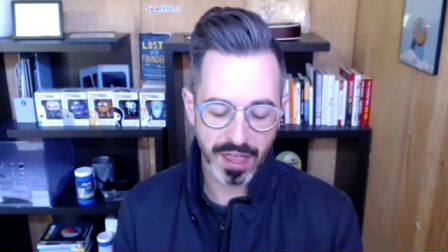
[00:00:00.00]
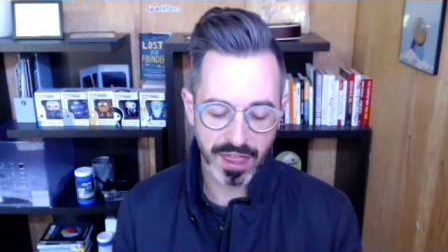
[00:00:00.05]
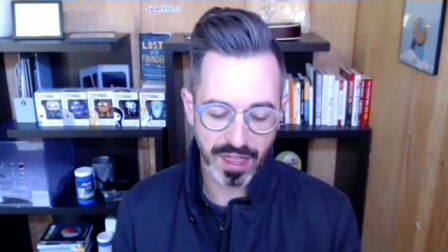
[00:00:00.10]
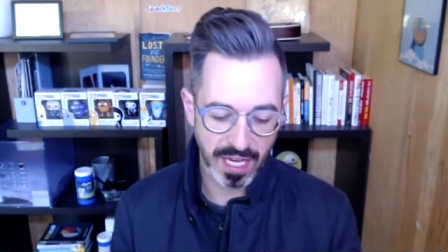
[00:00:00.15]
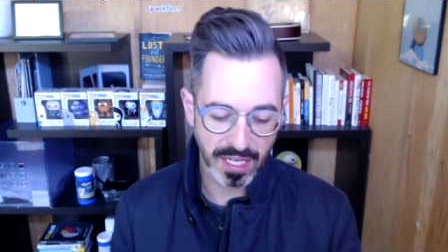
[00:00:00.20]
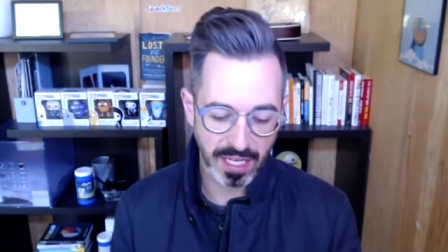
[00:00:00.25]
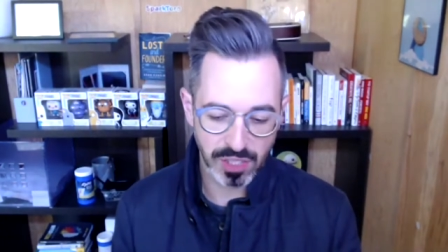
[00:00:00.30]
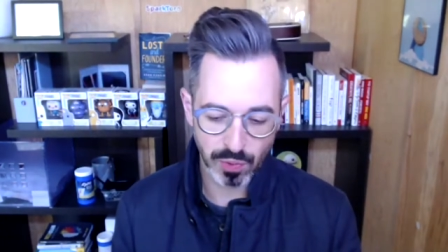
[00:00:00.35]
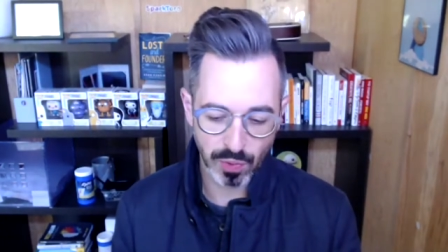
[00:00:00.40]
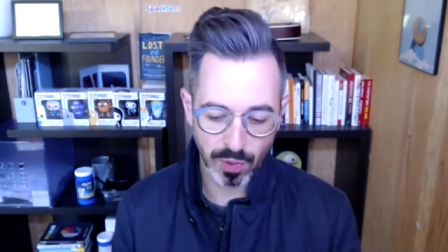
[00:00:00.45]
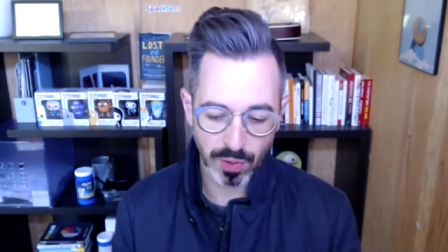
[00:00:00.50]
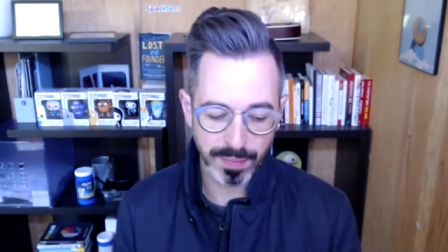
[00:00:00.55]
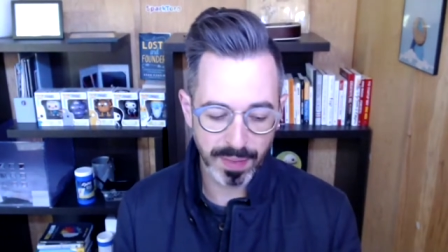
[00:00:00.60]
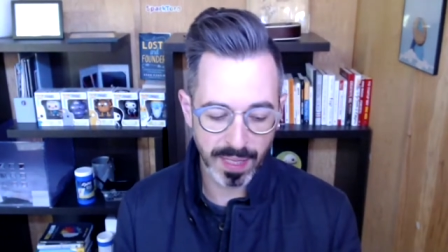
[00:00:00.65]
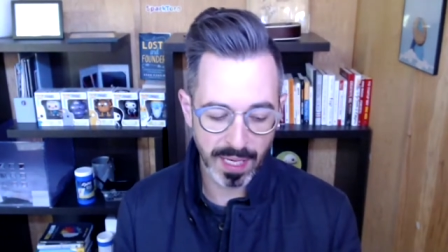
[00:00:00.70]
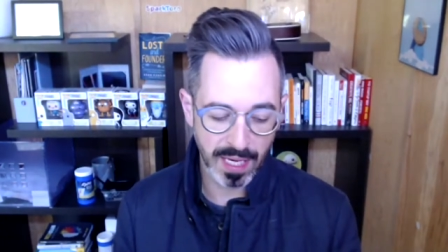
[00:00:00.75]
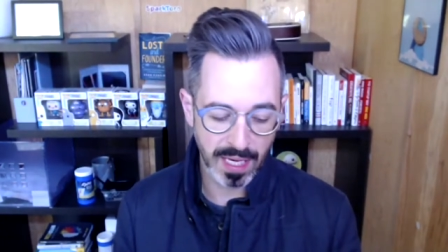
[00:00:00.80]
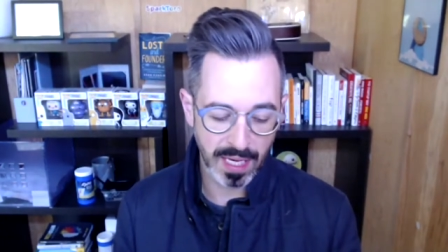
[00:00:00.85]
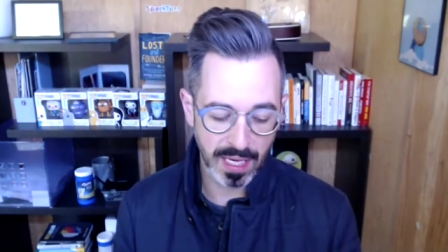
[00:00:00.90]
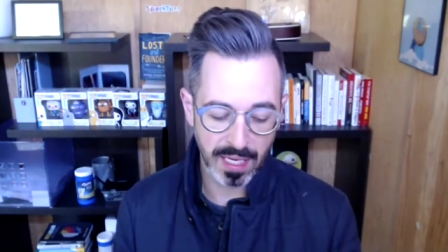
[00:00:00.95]
things will
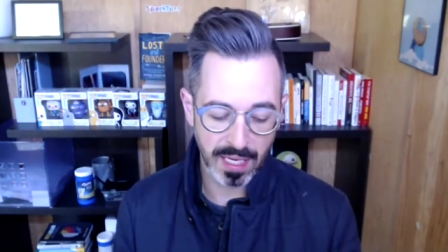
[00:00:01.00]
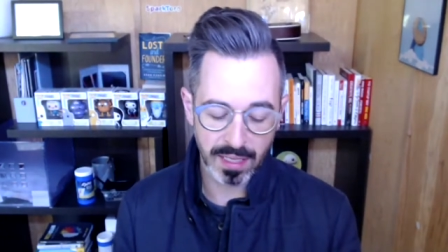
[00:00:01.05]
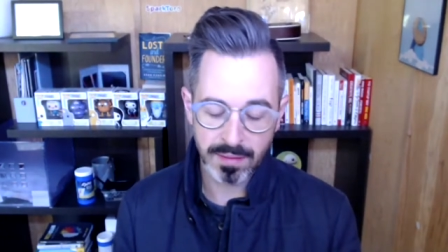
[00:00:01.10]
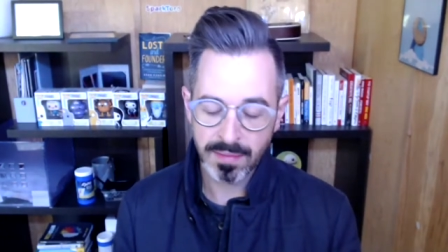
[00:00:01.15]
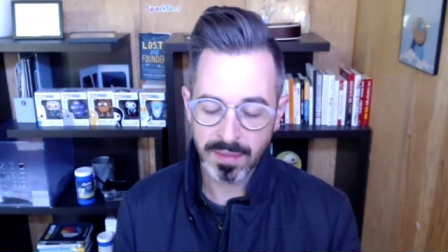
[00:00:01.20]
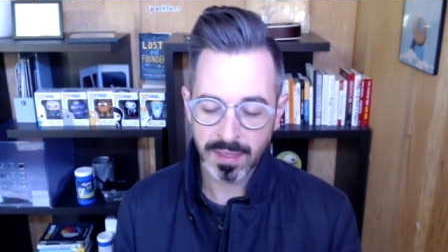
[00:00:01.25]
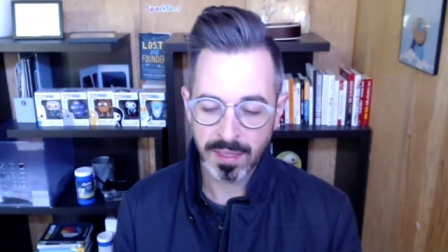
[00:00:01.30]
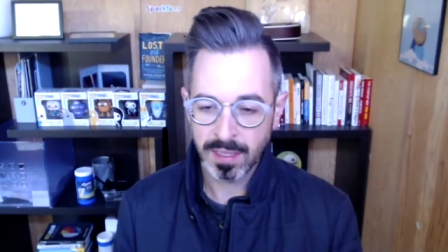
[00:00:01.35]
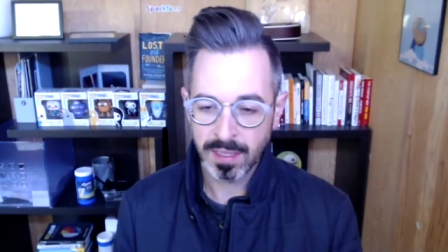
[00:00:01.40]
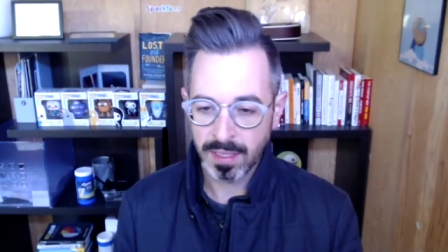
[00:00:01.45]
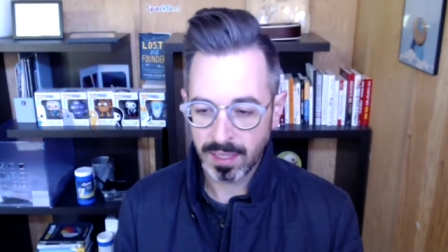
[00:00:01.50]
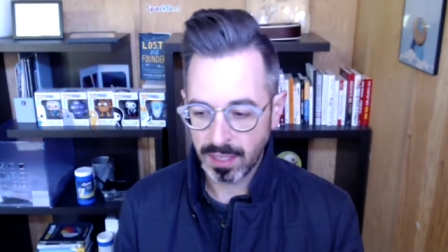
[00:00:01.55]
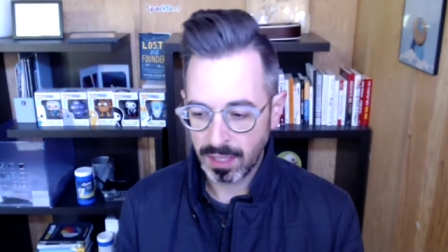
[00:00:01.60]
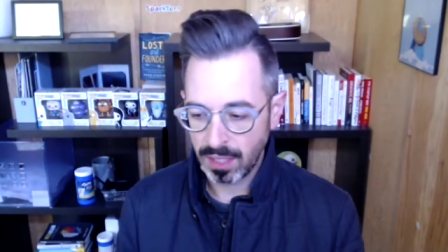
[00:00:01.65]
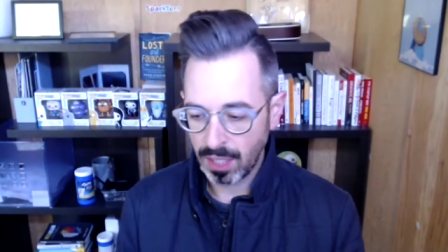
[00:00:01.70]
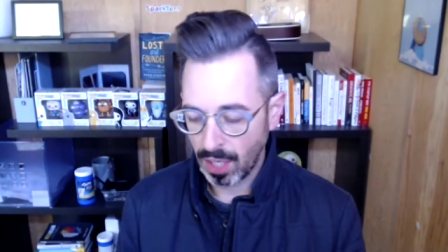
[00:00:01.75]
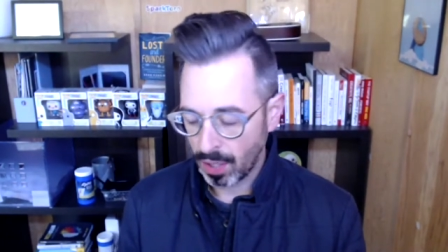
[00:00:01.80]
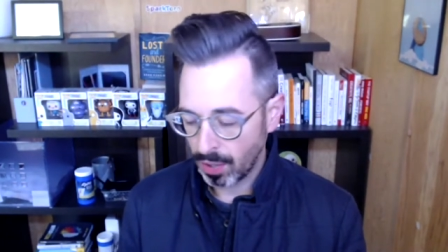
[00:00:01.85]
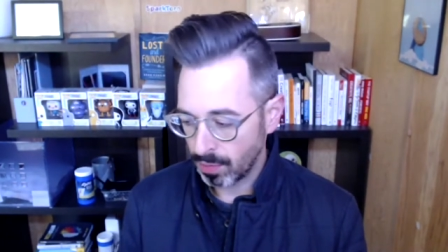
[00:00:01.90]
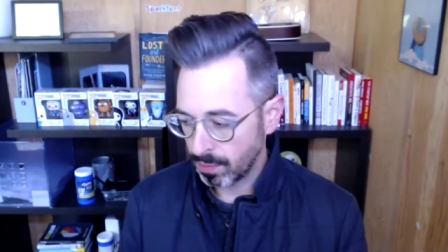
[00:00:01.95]
be,
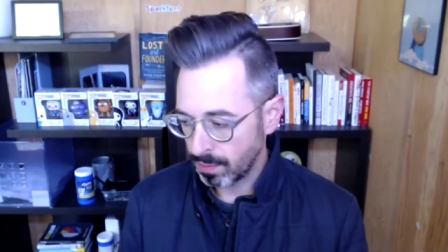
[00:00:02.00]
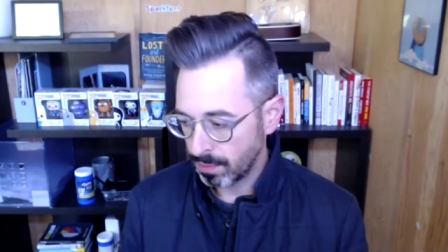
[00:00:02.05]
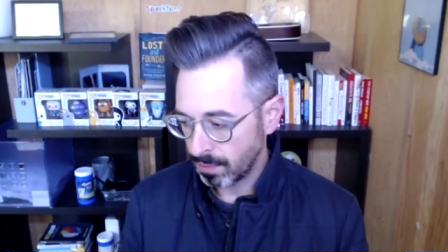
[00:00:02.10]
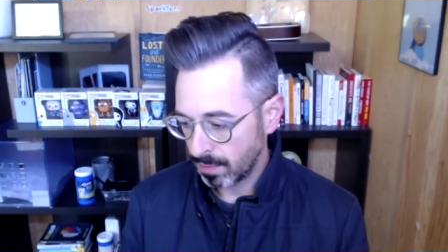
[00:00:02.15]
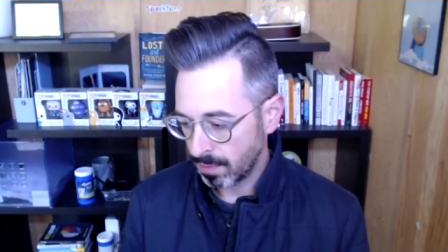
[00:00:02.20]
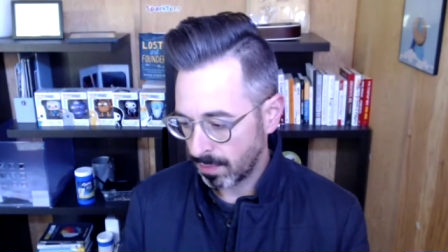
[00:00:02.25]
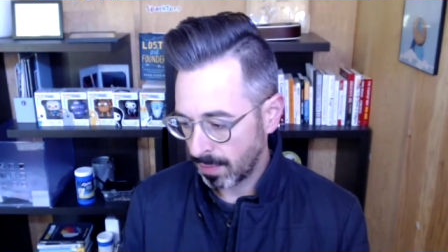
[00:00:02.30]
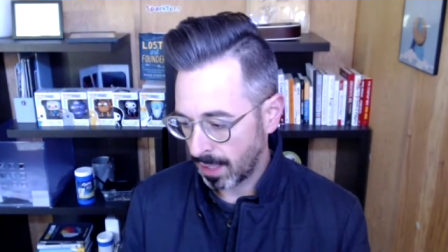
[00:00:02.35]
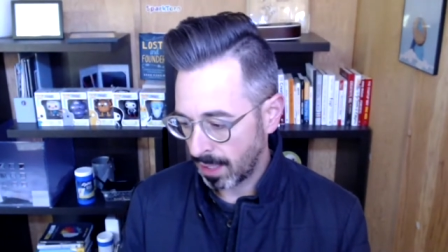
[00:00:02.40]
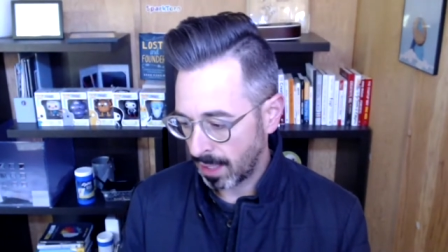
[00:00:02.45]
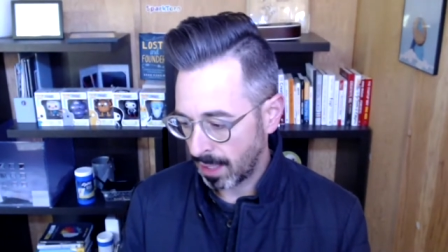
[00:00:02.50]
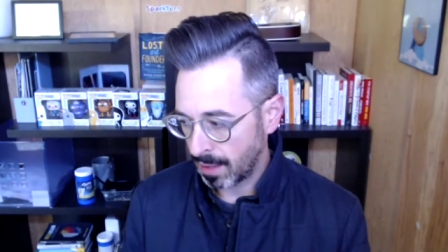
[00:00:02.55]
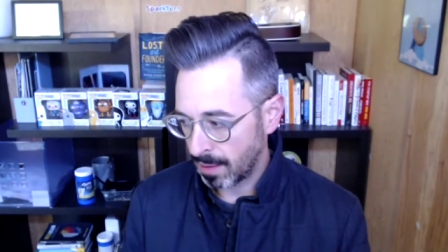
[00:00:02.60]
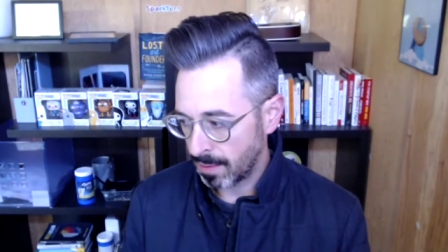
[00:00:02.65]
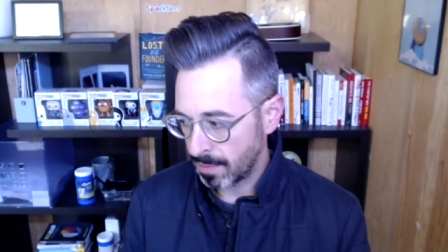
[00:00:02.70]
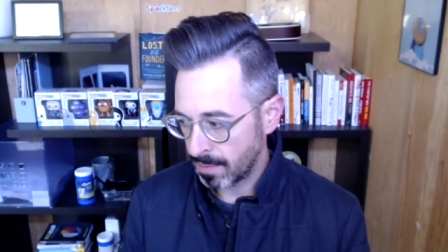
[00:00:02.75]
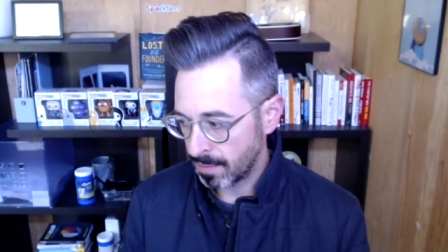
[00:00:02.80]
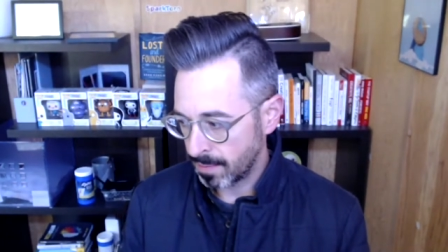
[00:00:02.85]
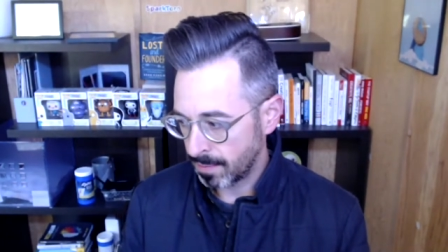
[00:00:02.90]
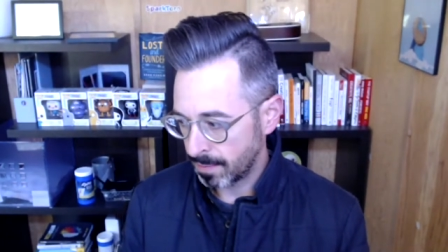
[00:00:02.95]
you know, um,